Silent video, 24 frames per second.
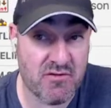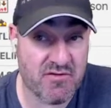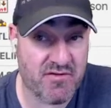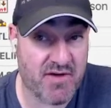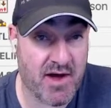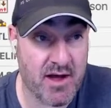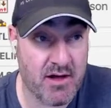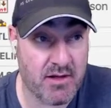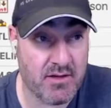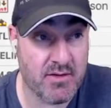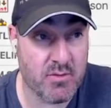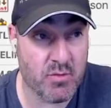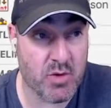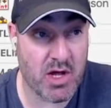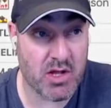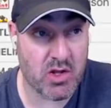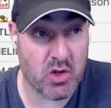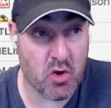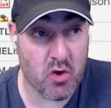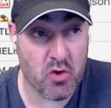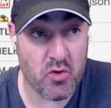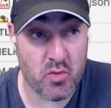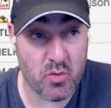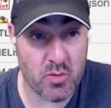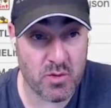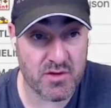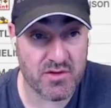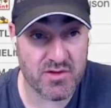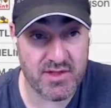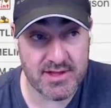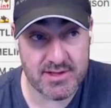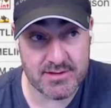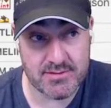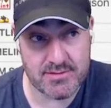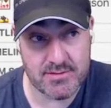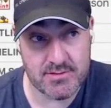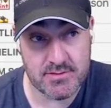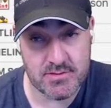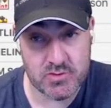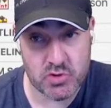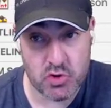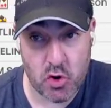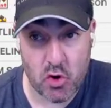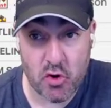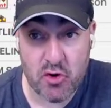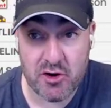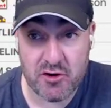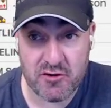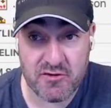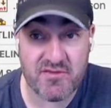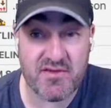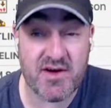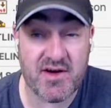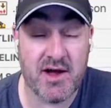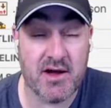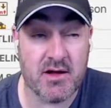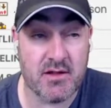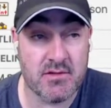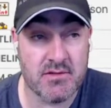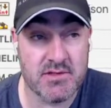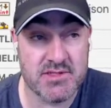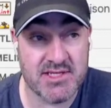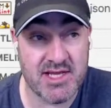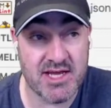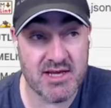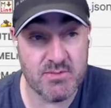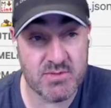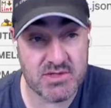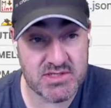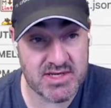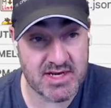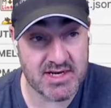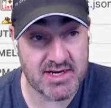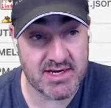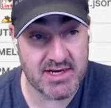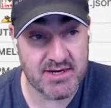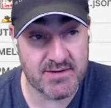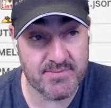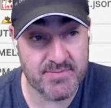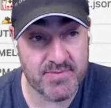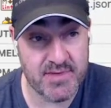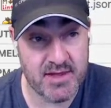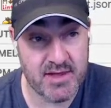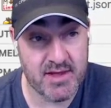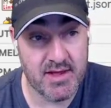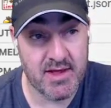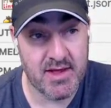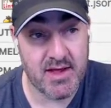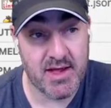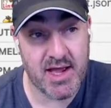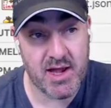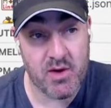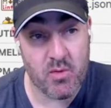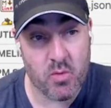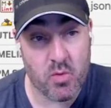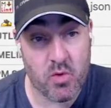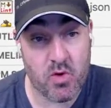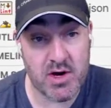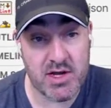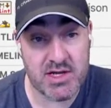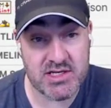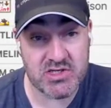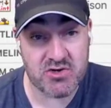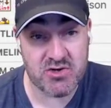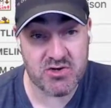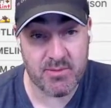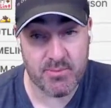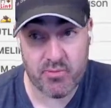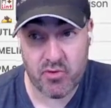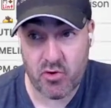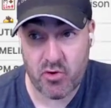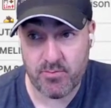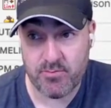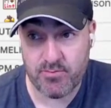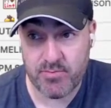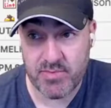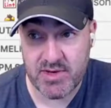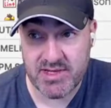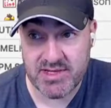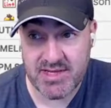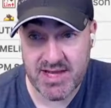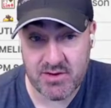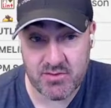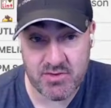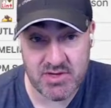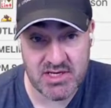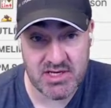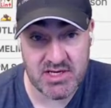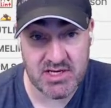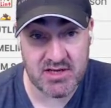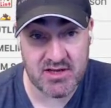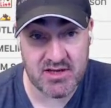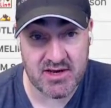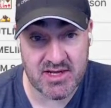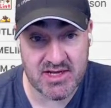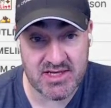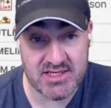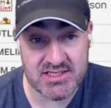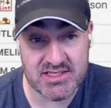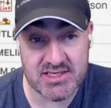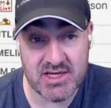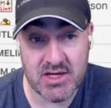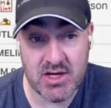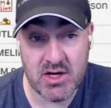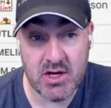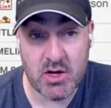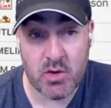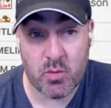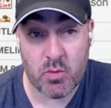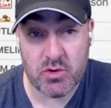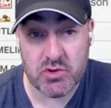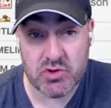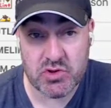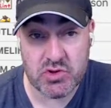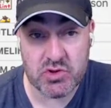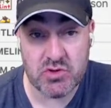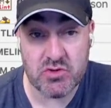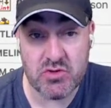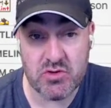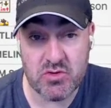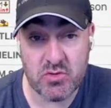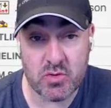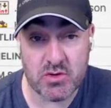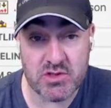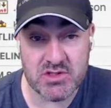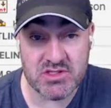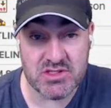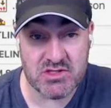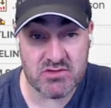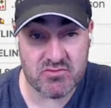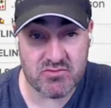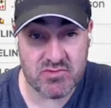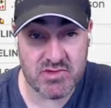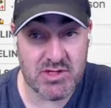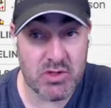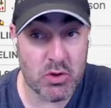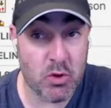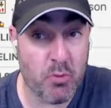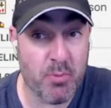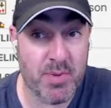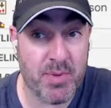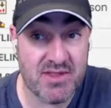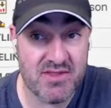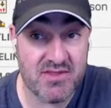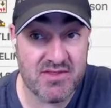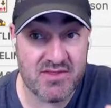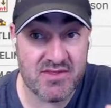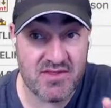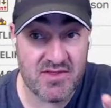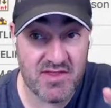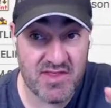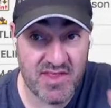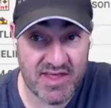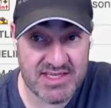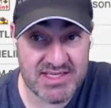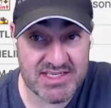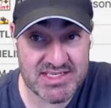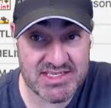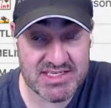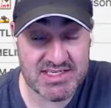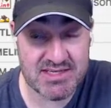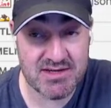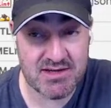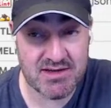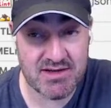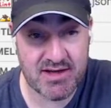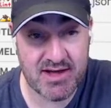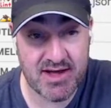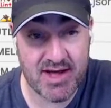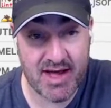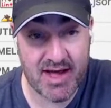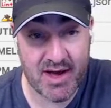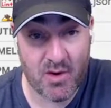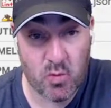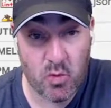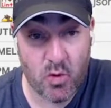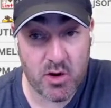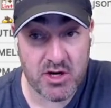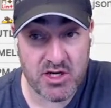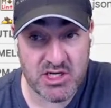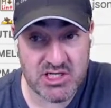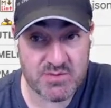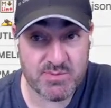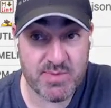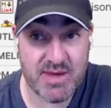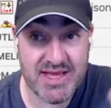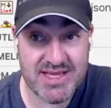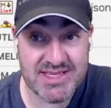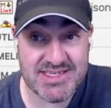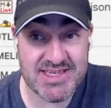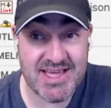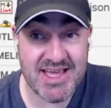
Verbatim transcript: file along with the Docker file sitting beside it. And what it's going to prompt me down here is, well, do you want to reopen this workspace